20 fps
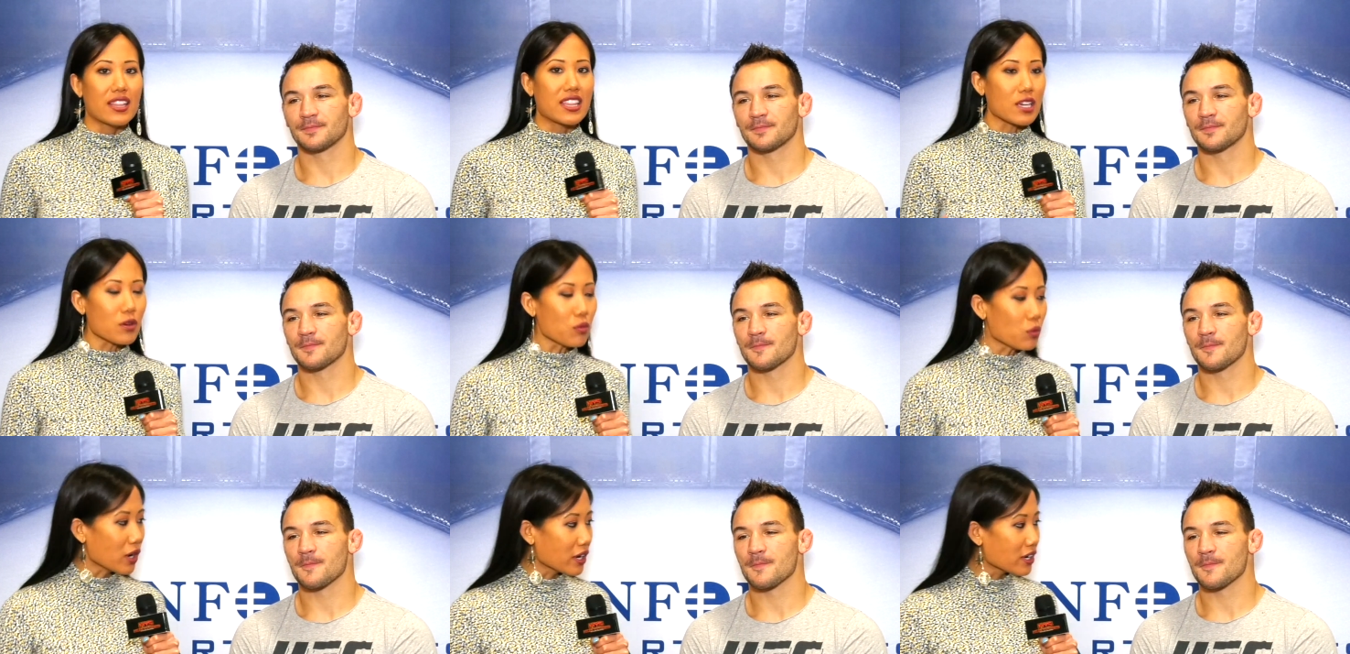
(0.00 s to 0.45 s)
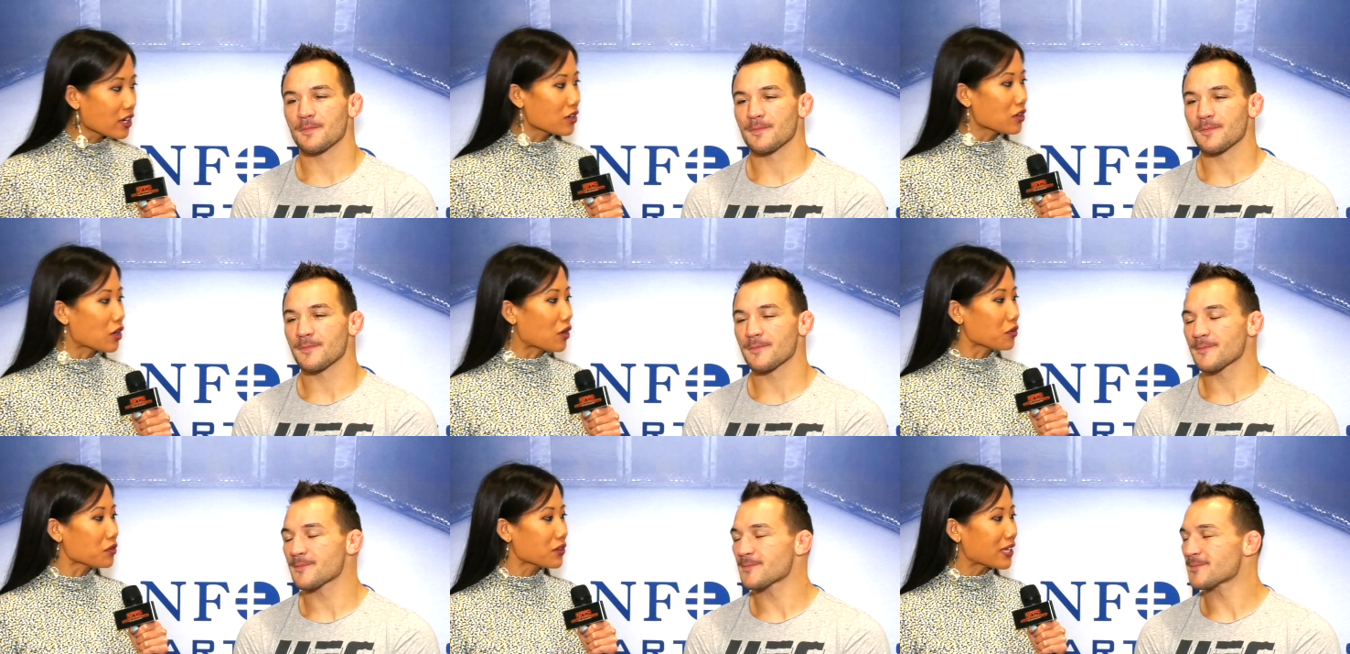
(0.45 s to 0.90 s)
Speaker 1: the one
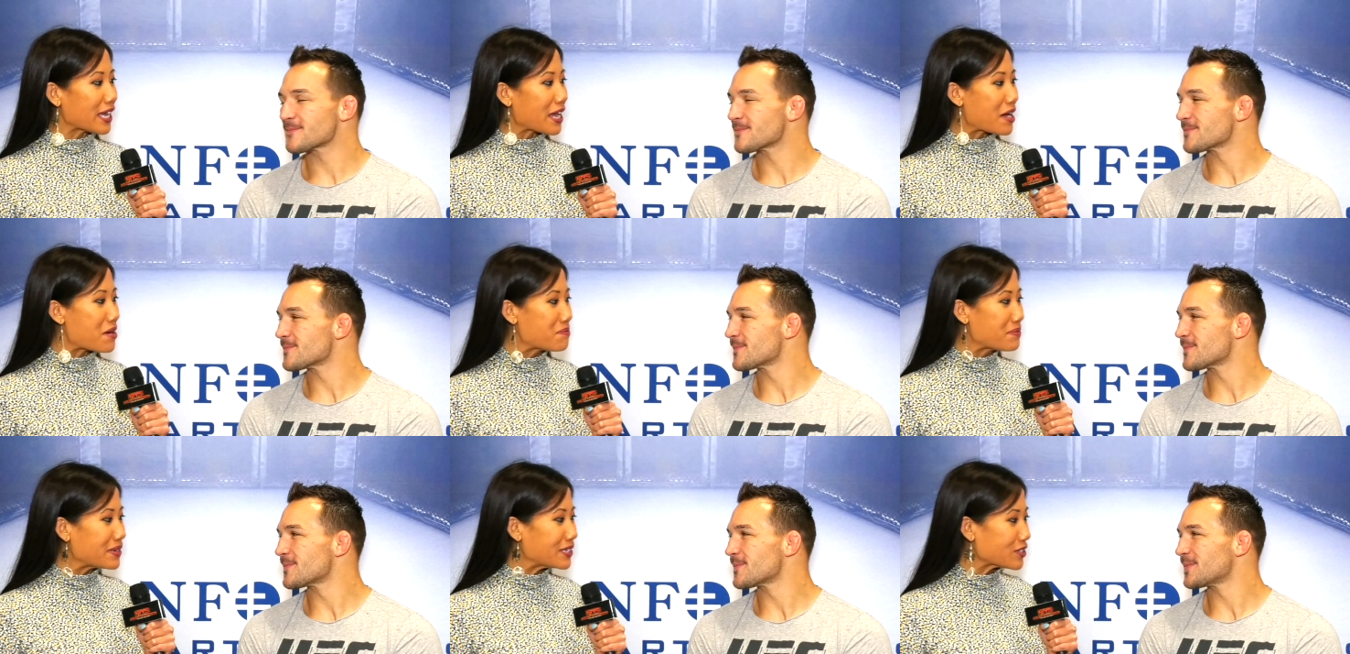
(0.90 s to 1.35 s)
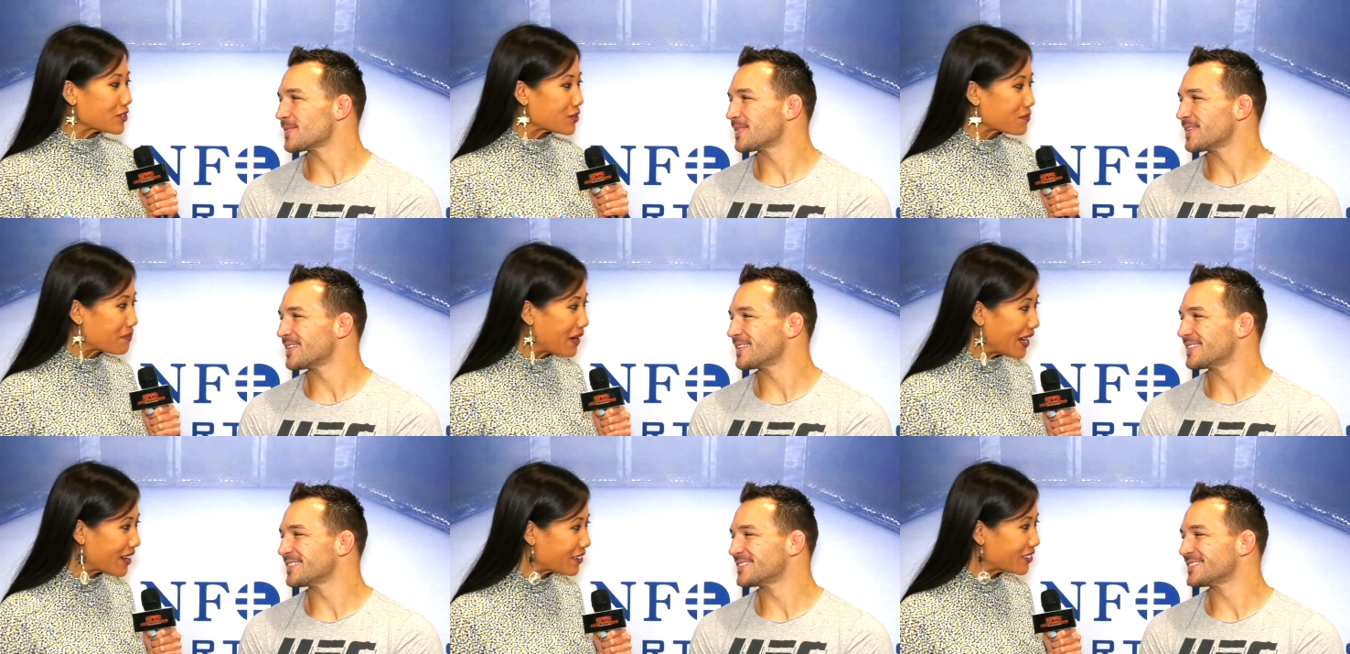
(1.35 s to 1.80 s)
and only
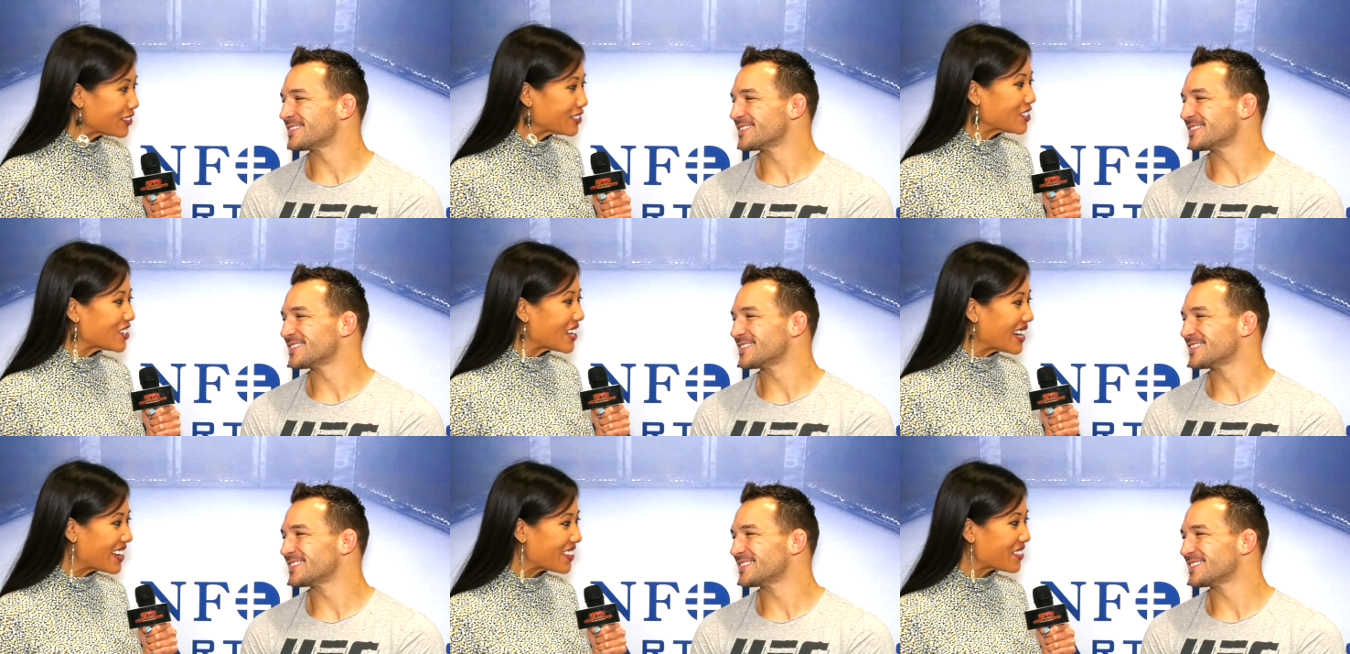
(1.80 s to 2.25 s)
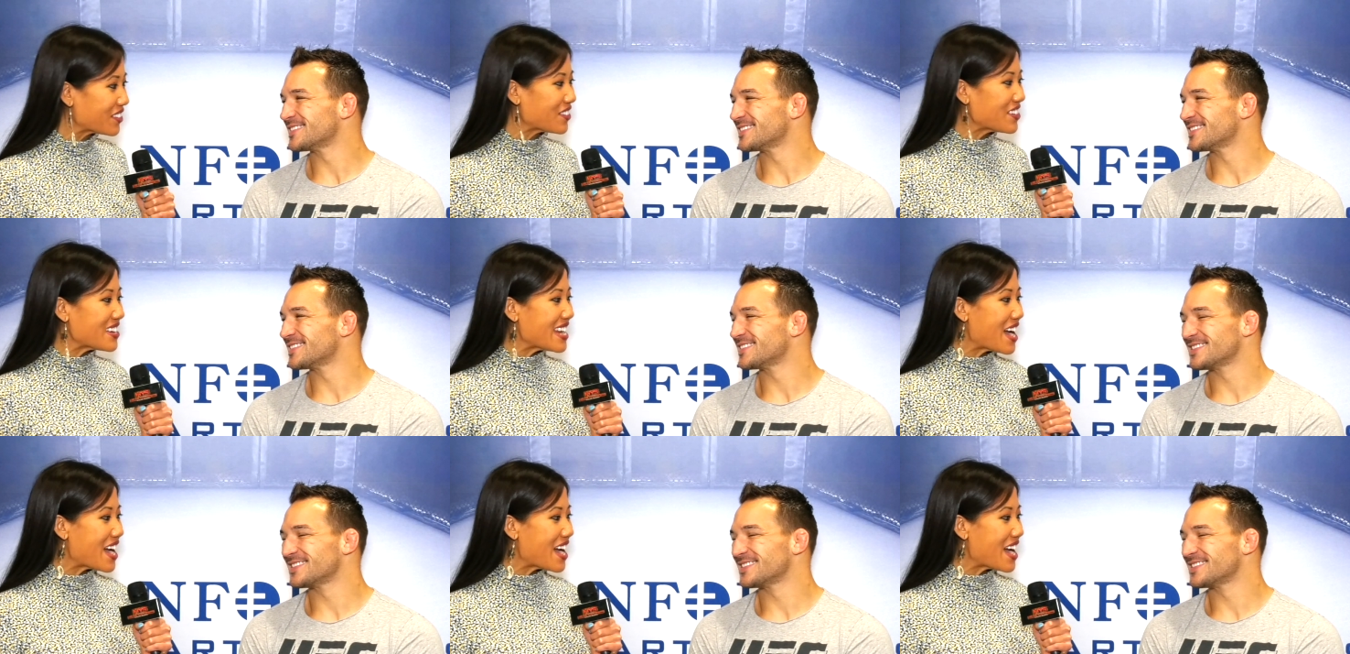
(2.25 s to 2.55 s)
Mr. Michael Chandler.